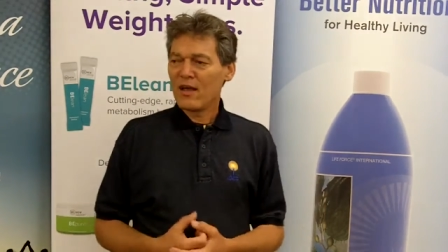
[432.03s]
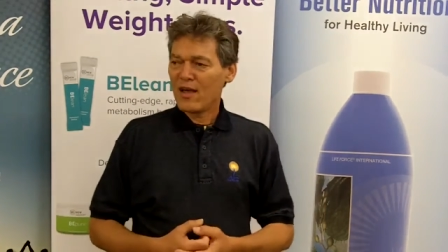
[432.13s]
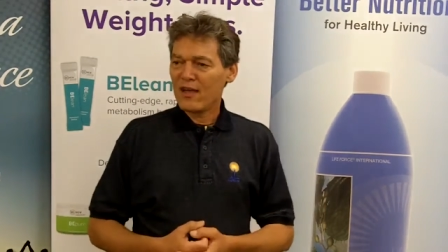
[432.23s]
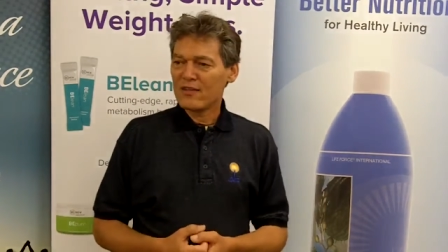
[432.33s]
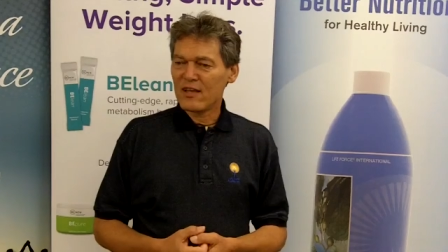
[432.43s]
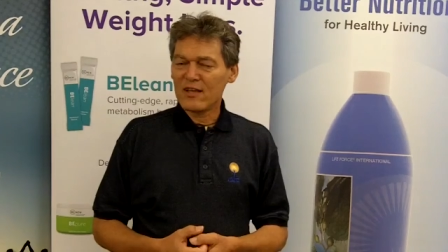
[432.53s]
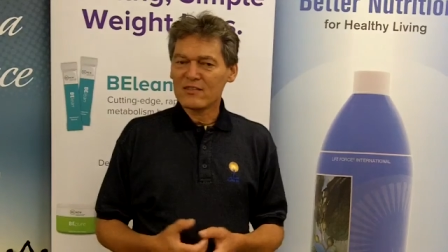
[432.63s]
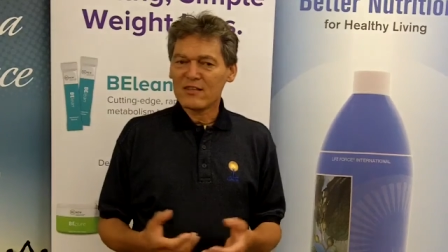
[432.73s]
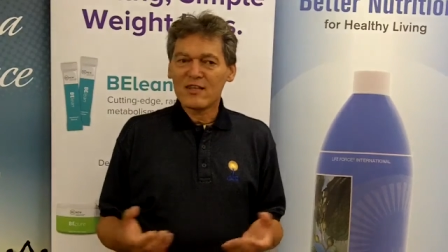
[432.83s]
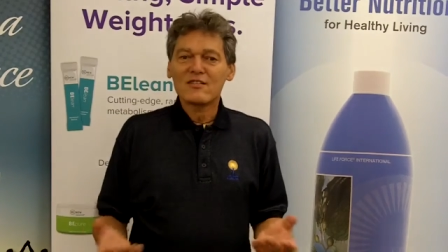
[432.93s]
And
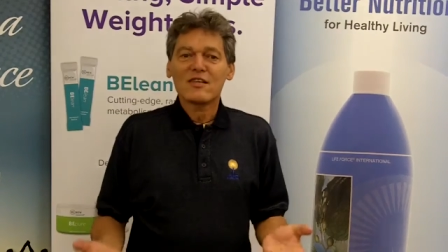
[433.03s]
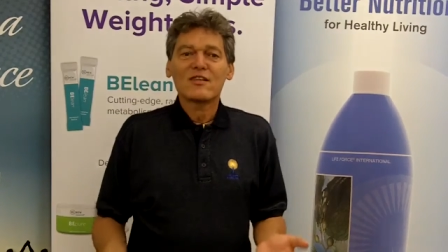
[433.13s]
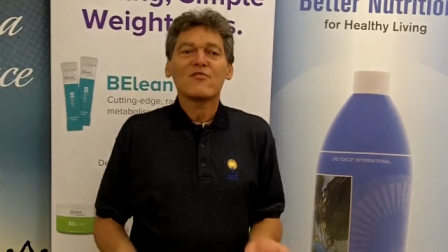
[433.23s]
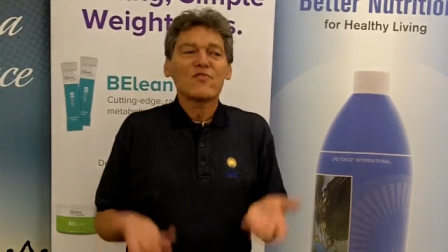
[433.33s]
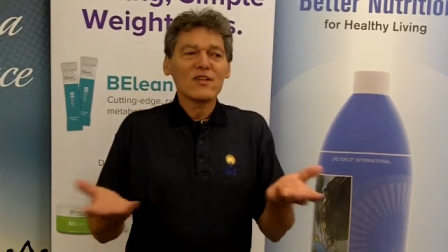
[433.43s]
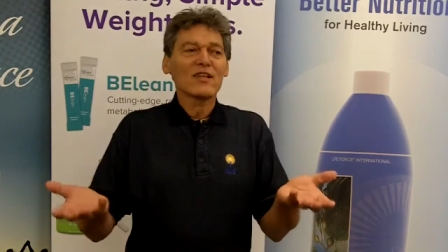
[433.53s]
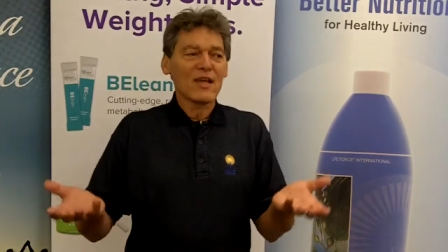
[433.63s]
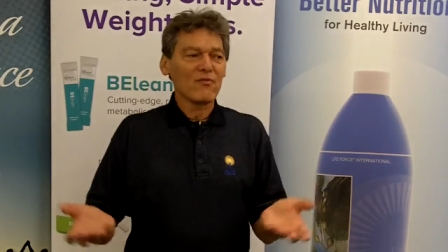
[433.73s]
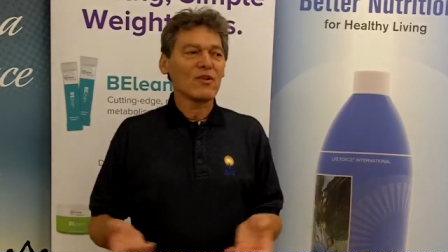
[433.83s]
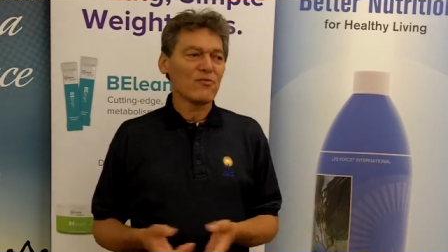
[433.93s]
it's, it's a different
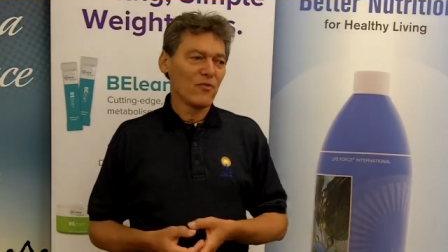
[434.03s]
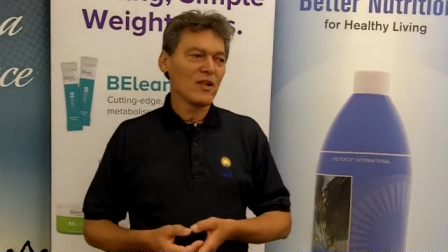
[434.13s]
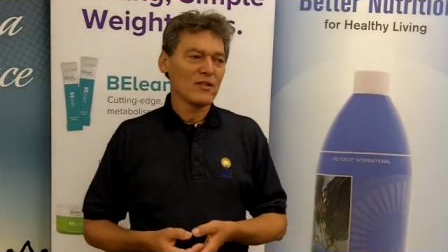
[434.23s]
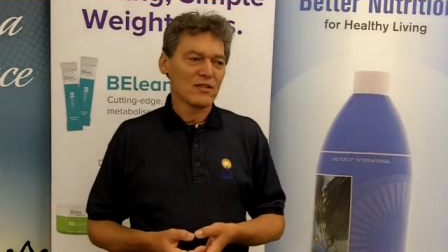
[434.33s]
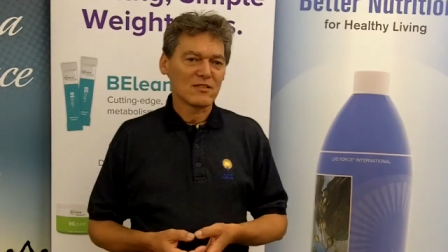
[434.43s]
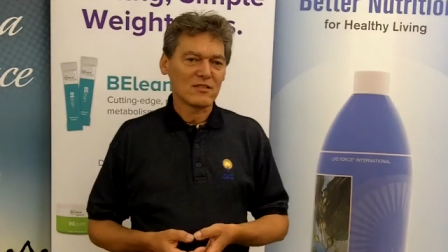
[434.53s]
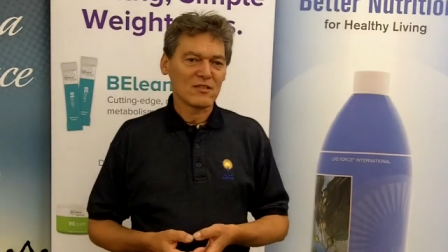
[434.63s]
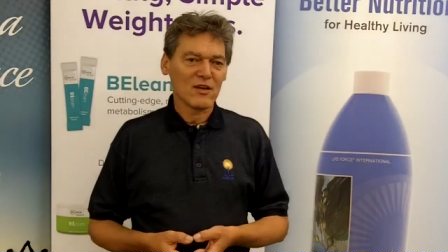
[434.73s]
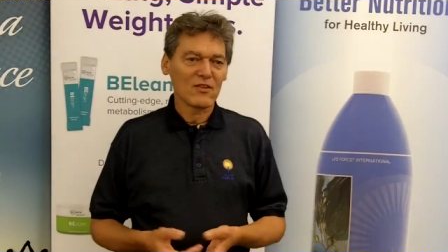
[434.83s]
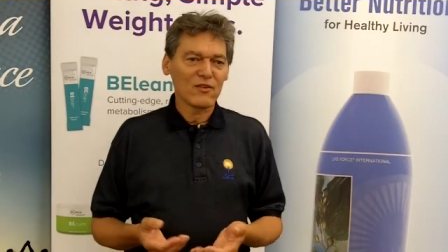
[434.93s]
level of
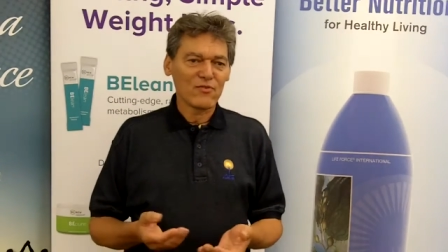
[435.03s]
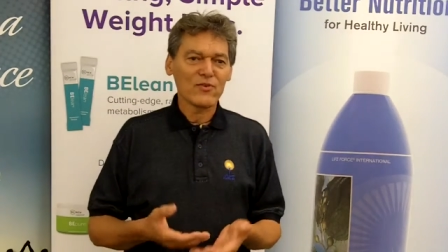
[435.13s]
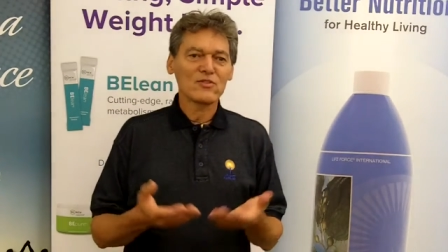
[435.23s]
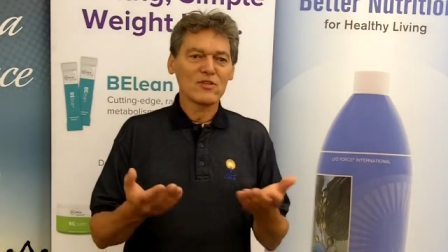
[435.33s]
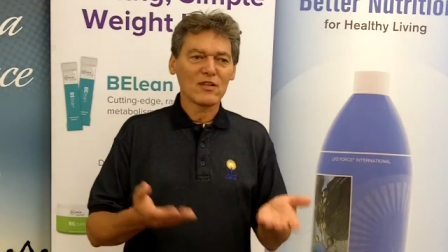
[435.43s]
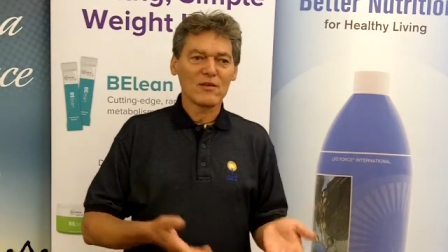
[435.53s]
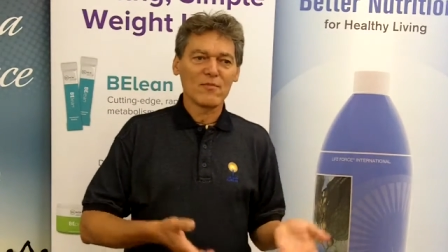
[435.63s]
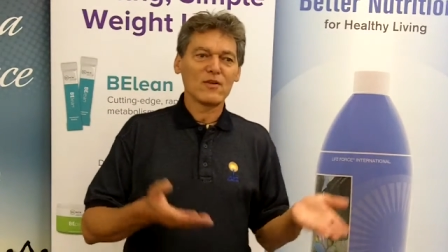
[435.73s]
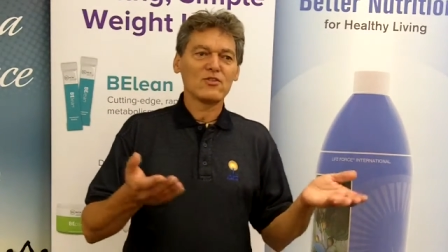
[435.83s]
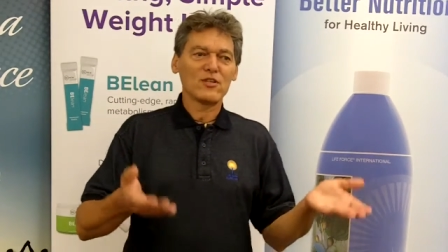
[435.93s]
wellness on the physical,
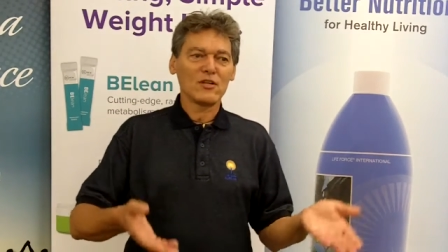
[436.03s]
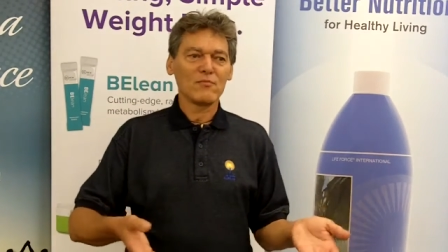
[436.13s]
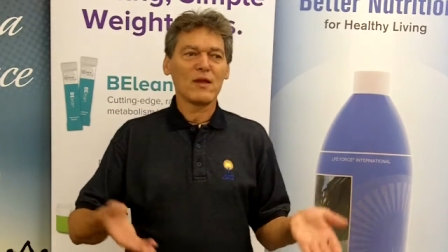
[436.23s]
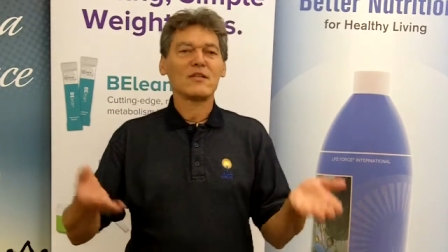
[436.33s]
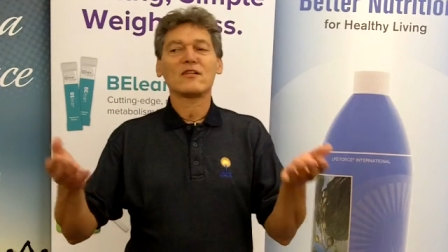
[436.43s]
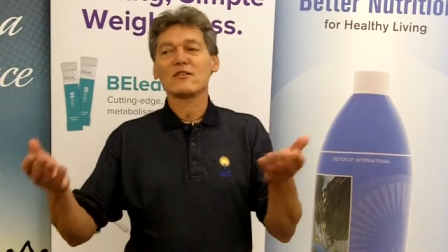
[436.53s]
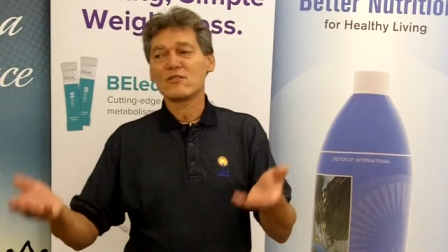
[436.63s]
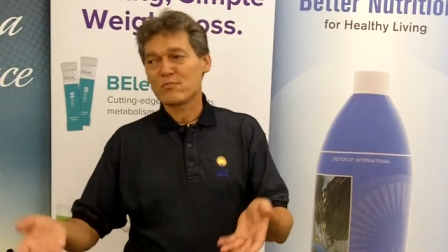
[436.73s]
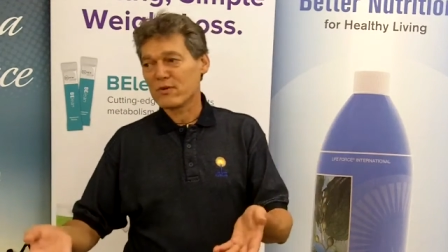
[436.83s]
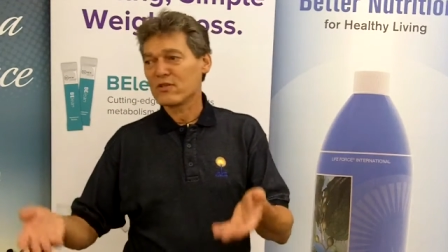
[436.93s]
emotional, mental,
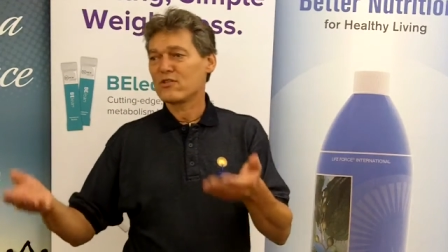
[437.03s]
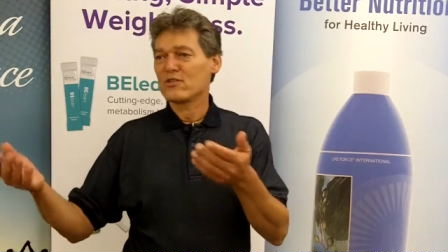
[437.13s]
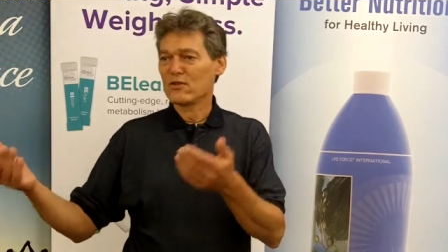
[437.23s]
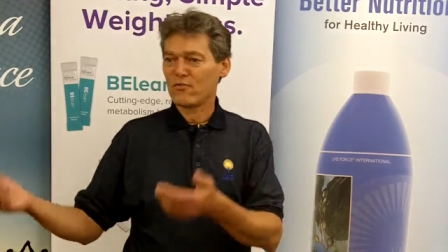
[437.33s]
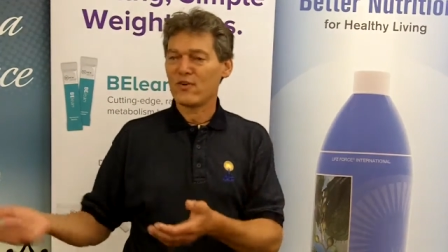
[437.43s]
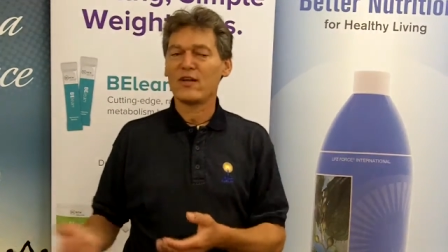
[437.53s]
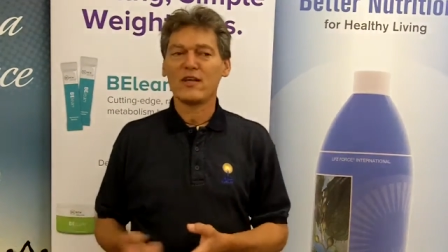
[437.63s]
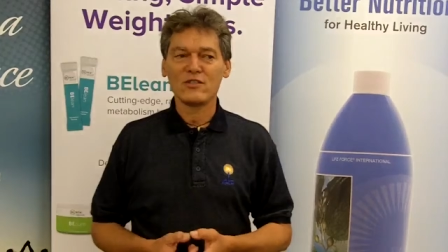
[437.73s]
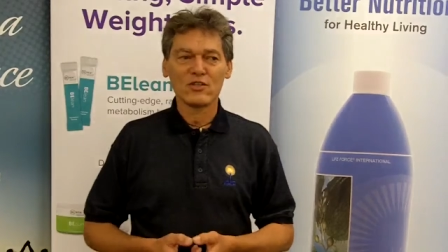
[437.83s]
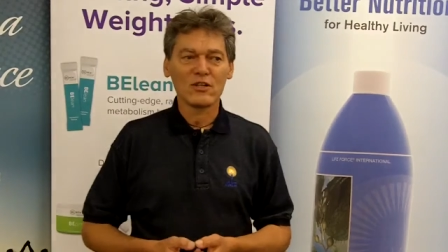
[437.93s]
spiritual,
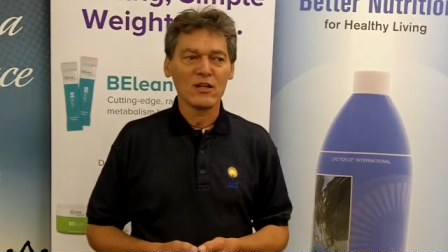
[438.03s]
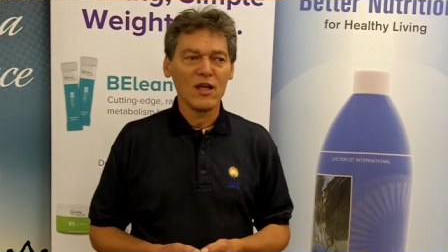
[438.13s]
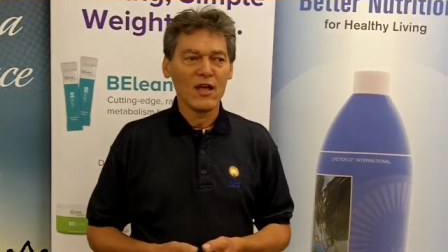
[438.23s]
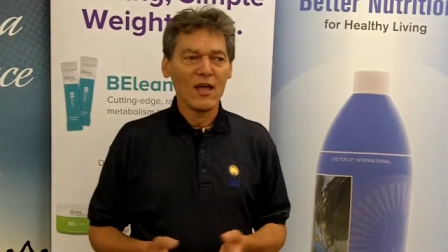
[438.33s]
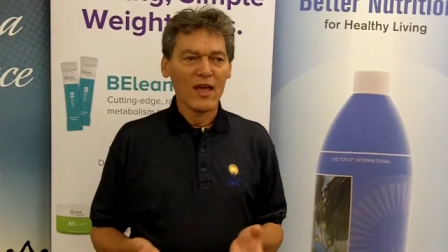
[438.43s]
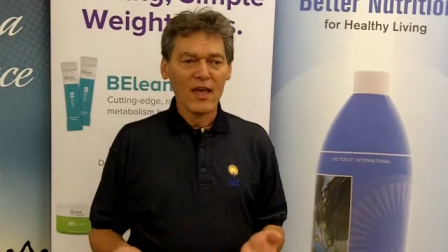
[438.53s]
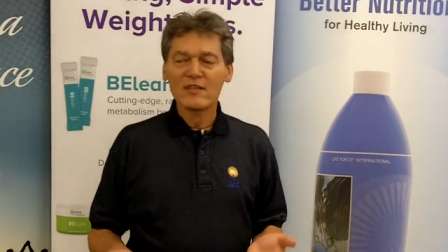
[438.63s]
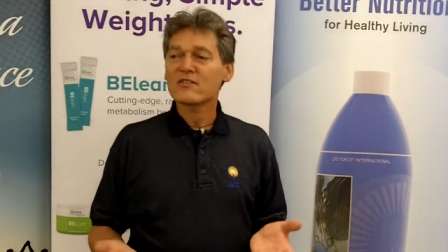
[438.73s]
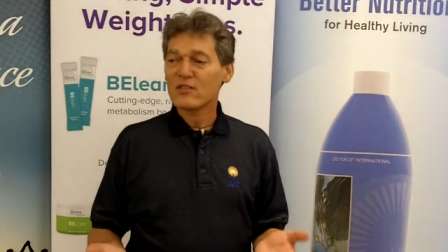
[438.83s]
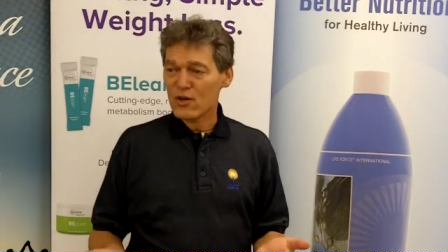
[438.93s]
financial,
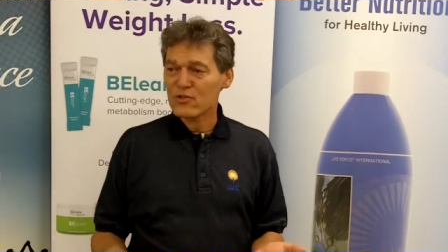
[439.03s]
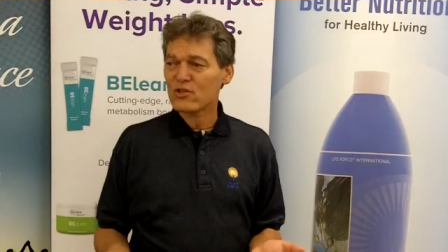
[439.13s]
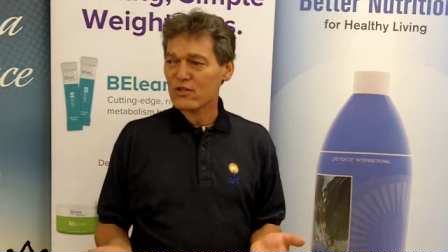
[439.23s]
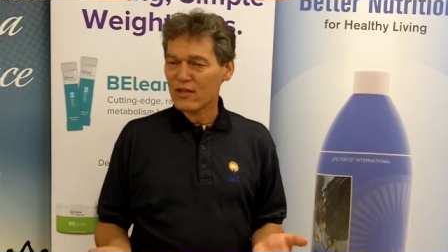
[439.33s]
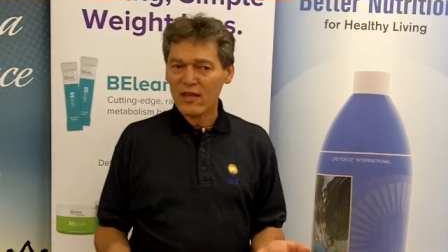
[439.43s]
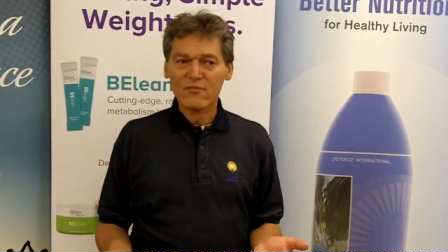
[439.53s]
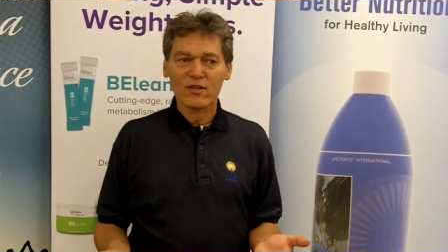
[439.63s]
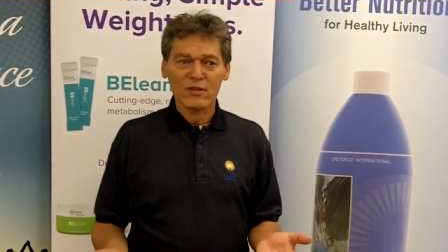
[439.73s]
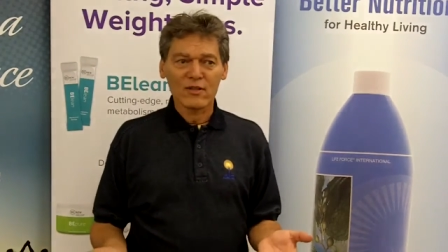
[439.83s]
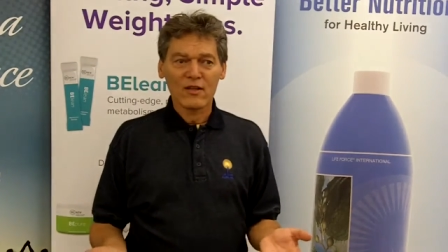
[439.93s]
and social
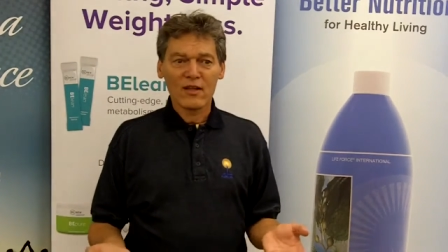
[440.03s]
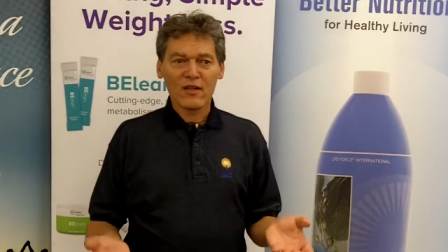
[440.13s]
level.